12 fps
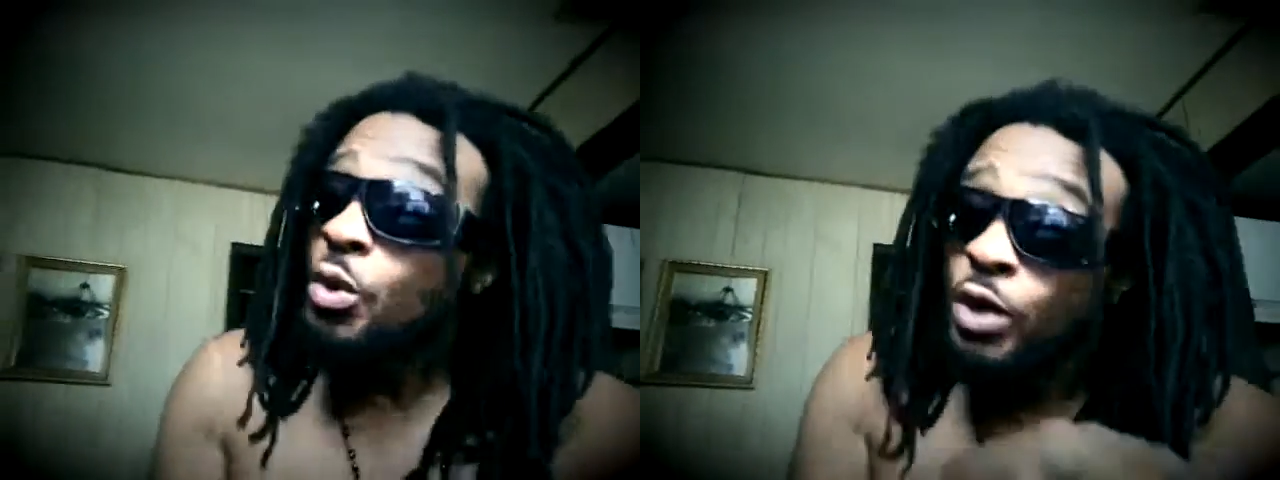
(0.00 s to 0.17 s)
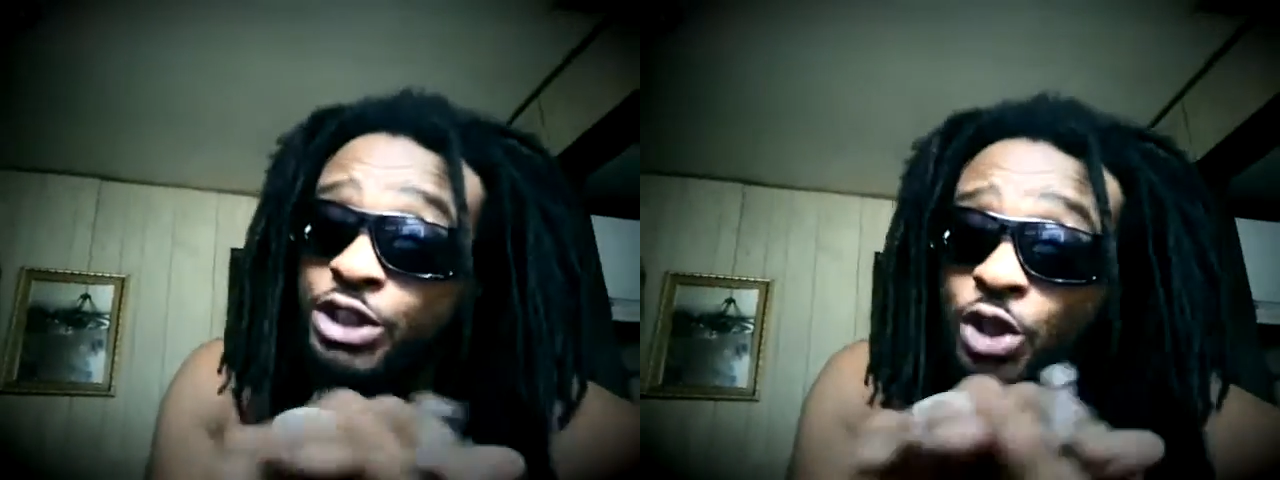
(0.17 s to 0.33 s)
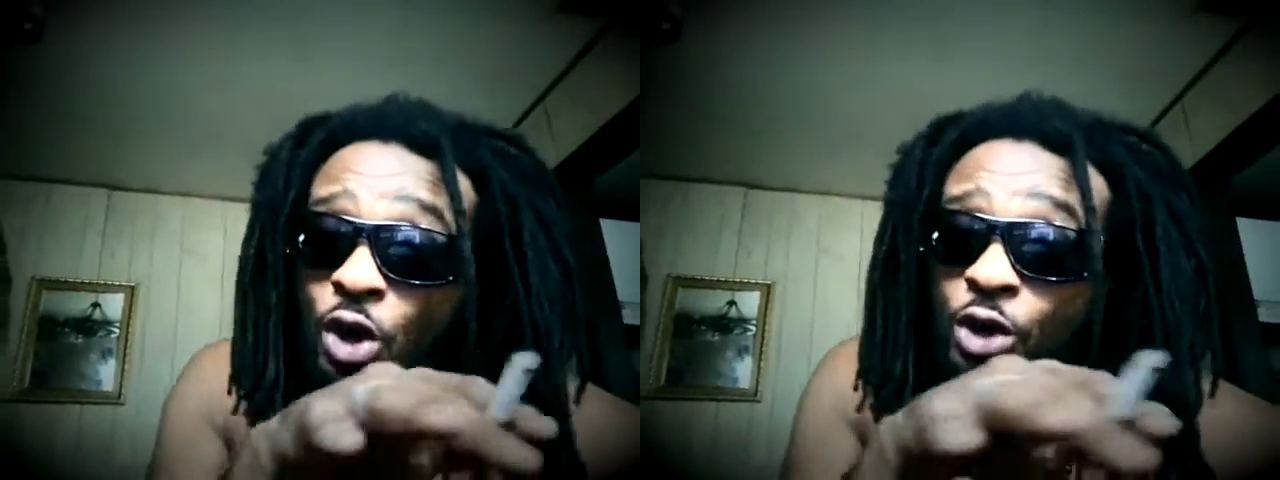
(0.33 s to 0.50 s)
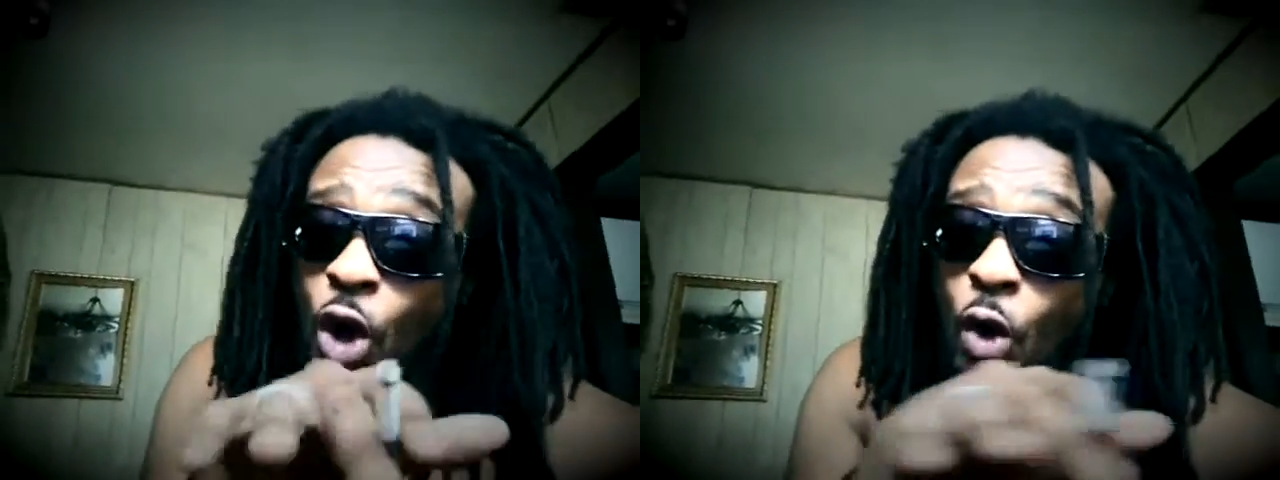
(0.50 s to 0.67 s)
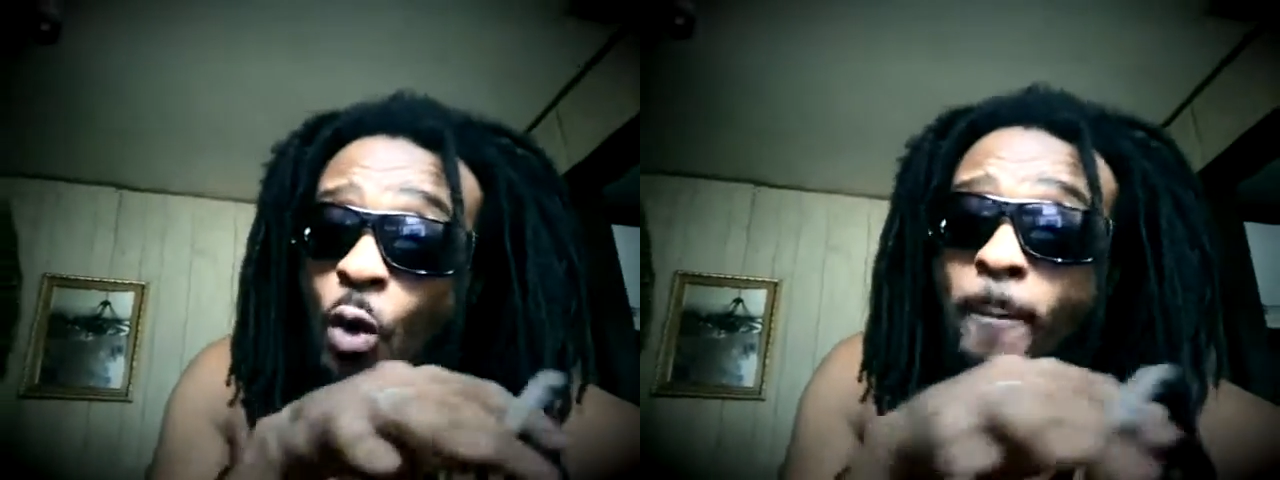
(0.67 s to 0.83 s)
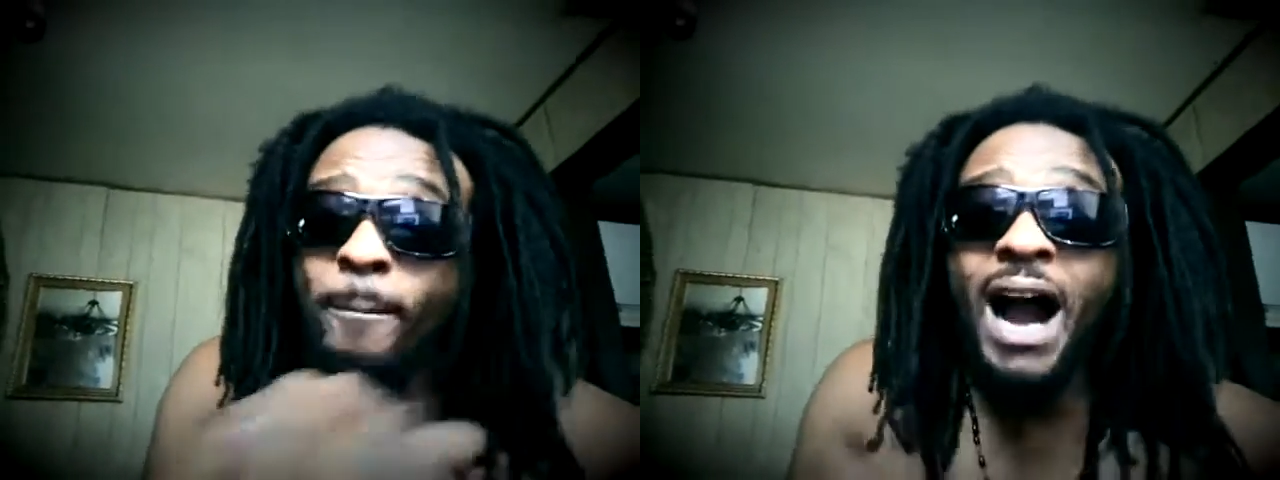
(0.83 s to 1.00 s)
but you don't know
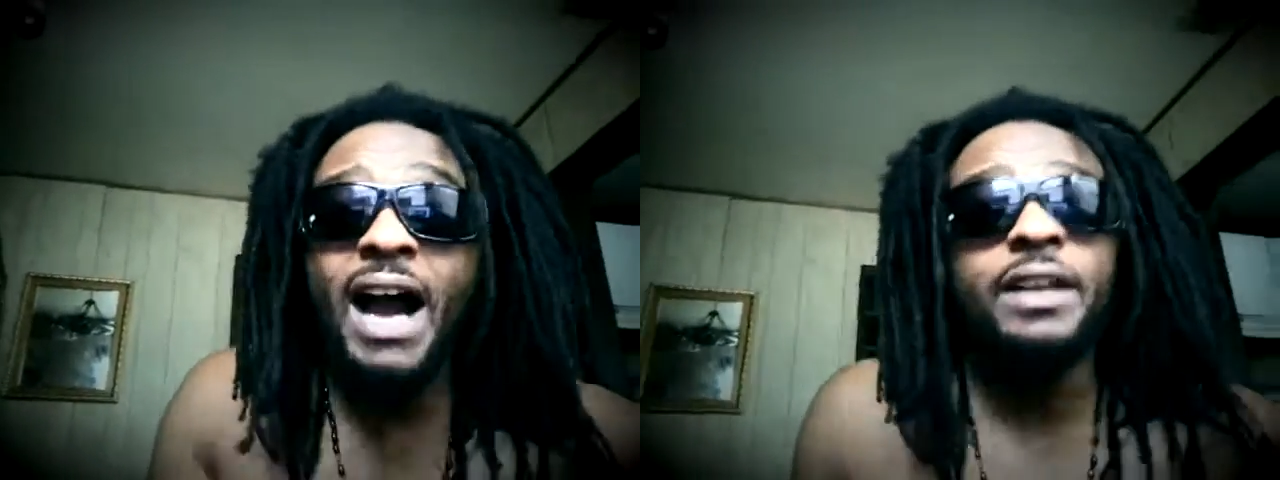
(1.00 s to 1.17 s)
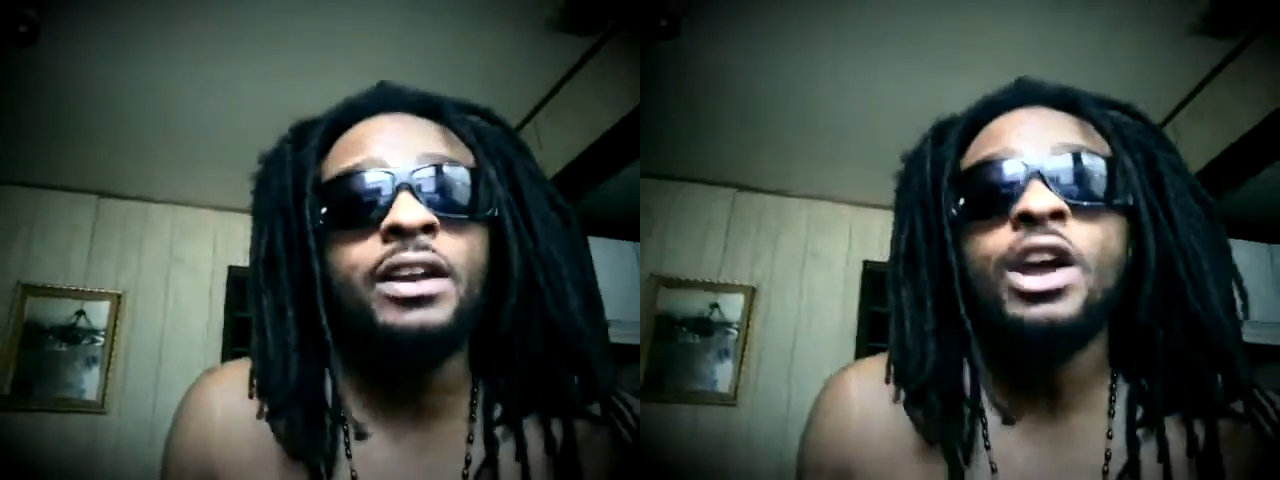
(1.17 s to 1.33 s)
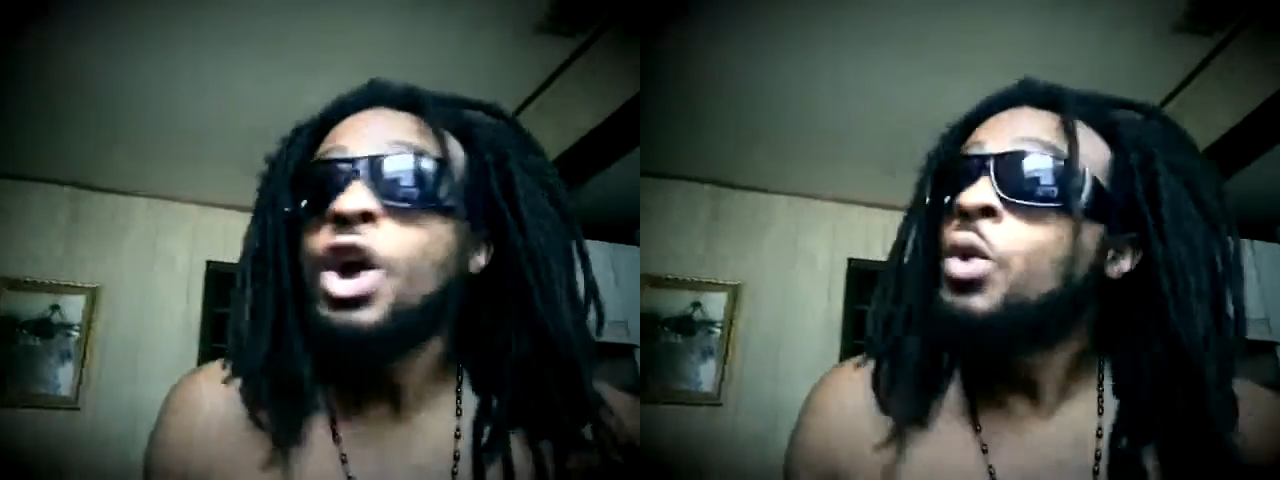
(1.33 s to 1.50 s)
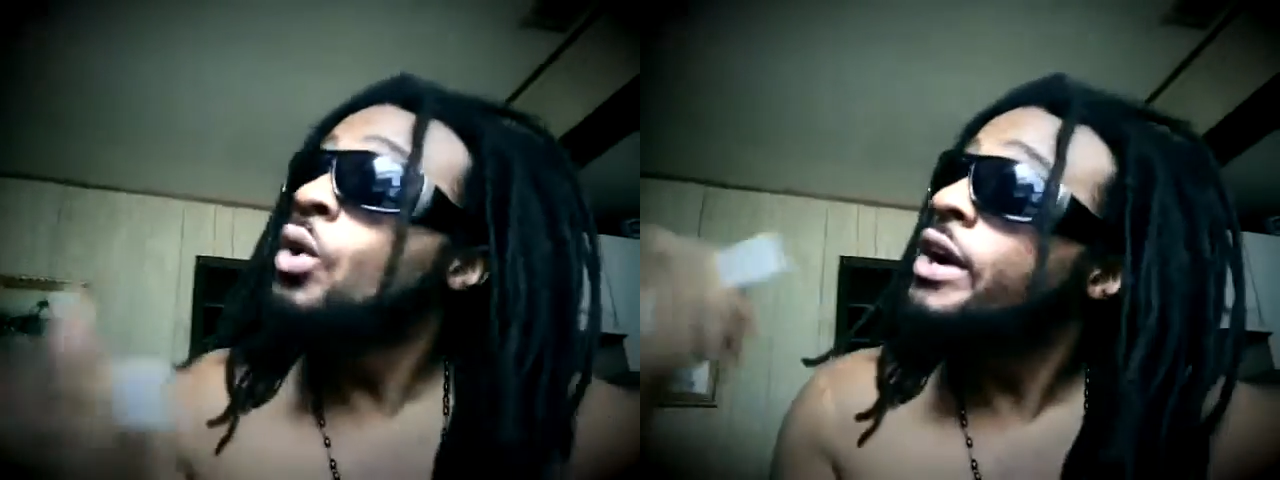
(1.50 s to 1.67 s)
about it.